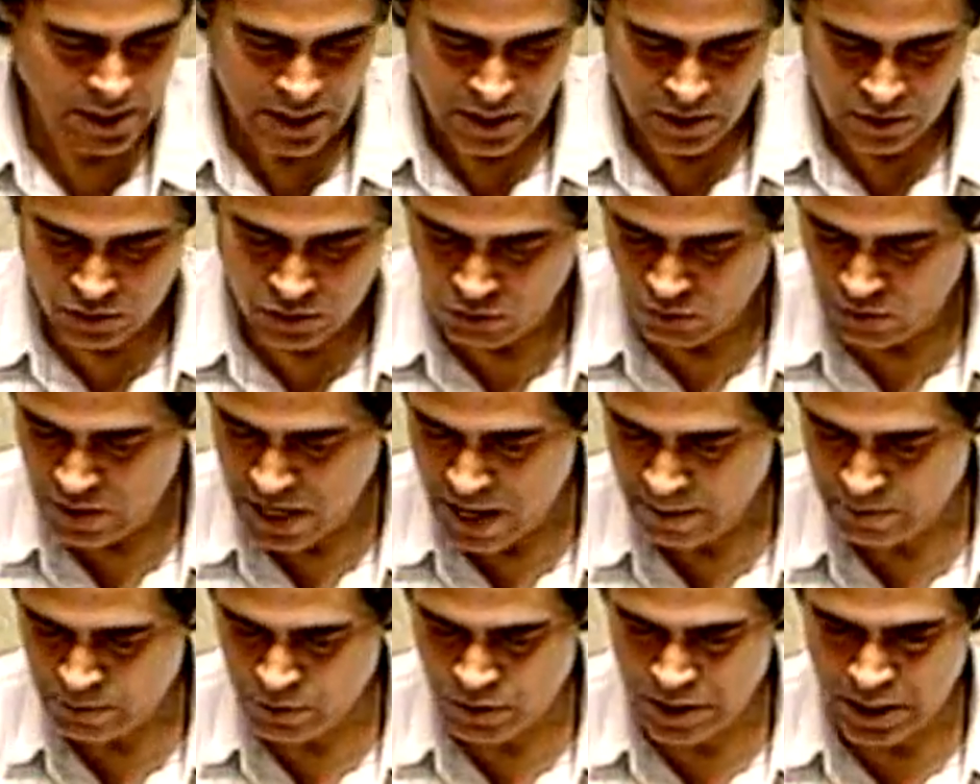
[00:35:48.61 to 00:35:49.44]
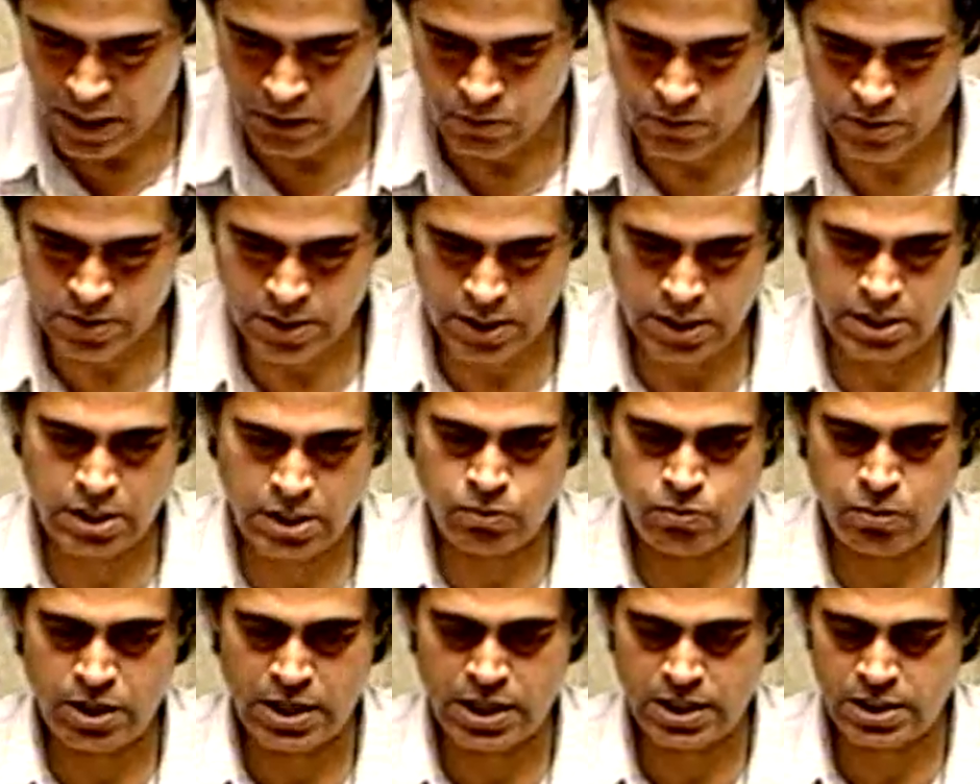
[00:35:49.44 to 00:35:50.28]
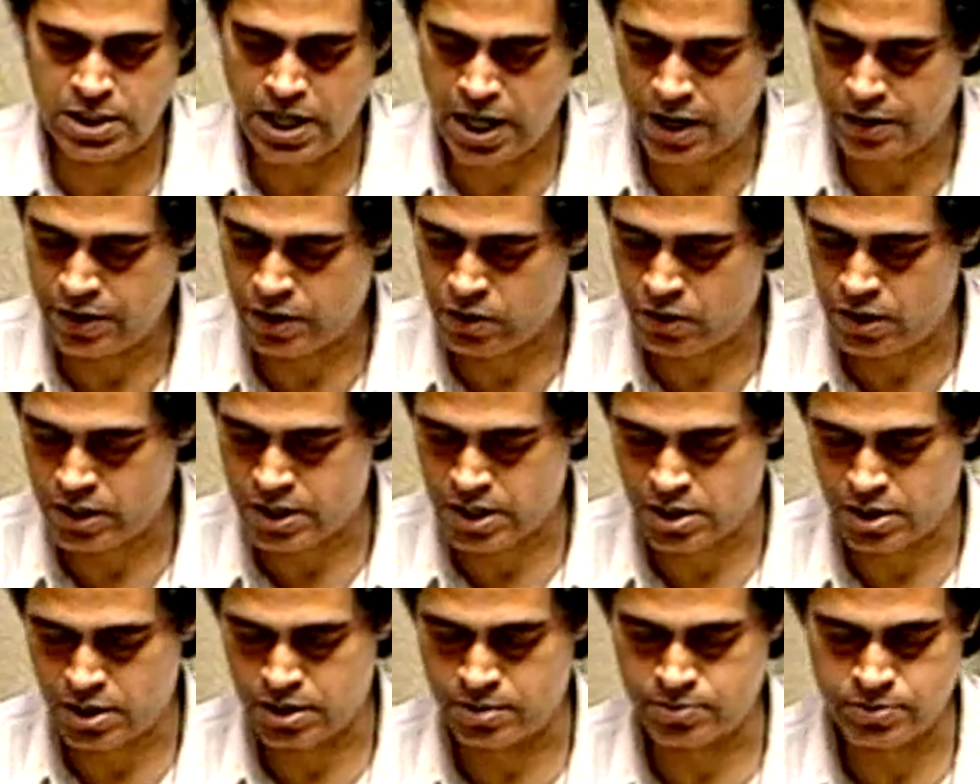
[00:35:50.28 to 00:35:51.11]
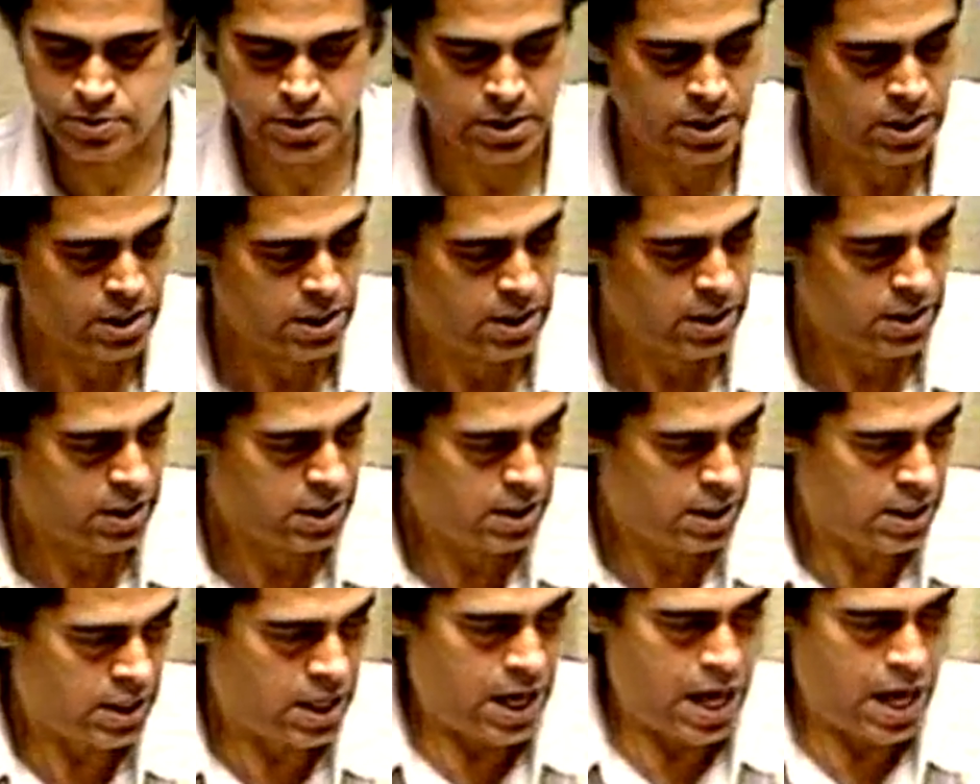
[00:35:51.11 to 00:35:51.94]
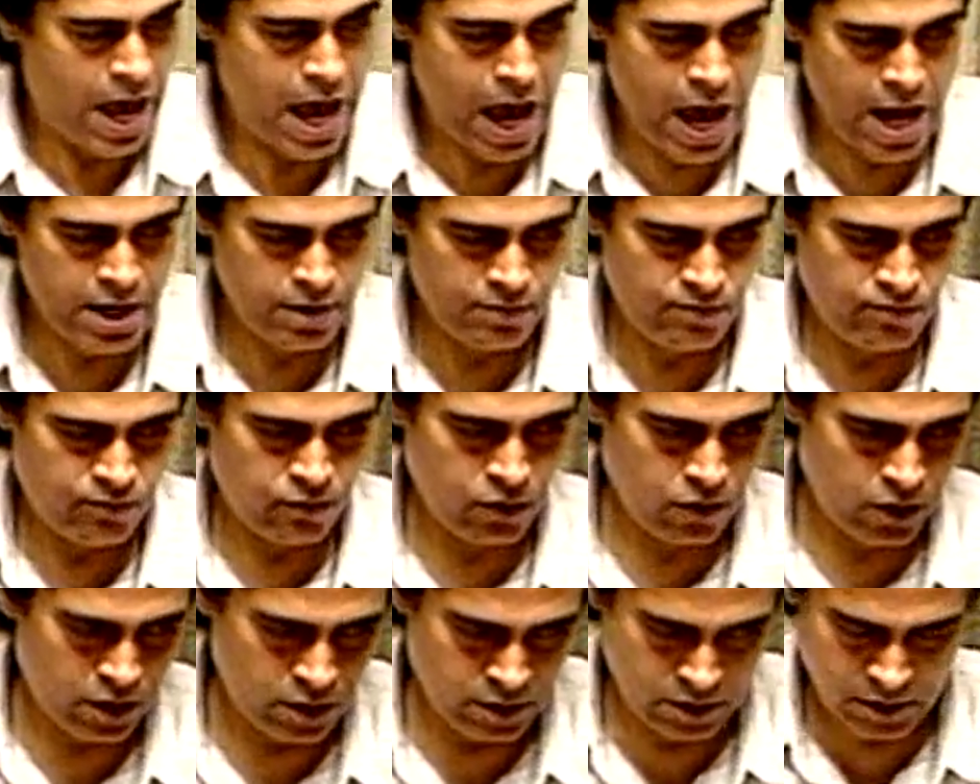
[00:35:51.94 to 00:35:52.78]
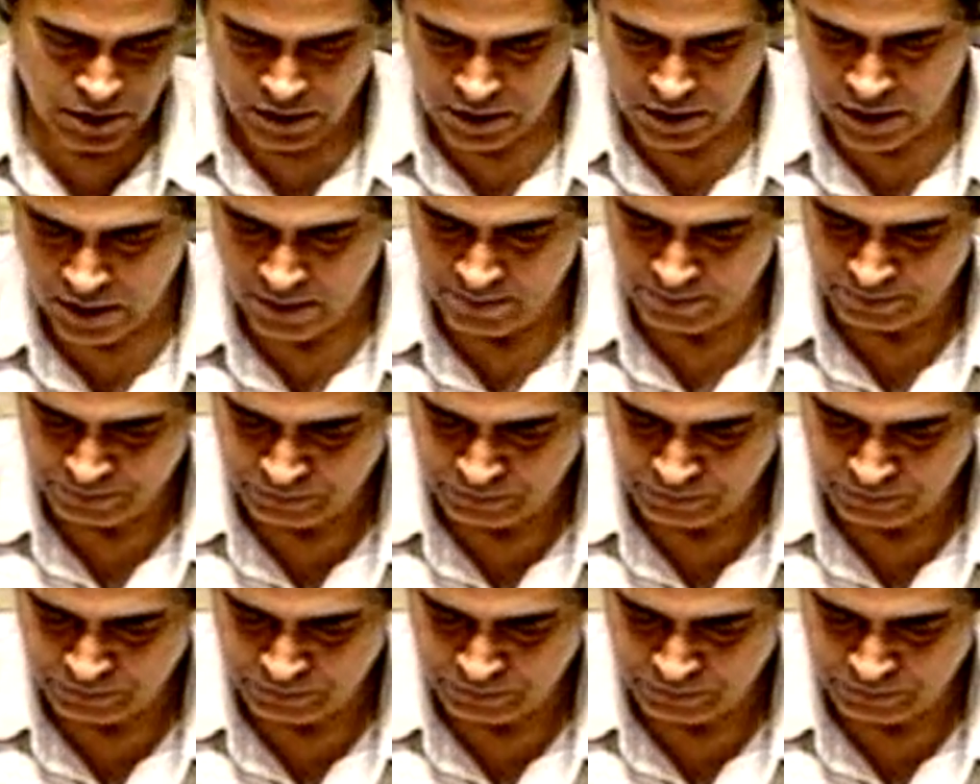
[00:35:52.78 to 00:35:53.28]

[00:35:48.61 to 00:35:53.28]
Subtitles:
So we have to now see that what are the other alternatives. And for the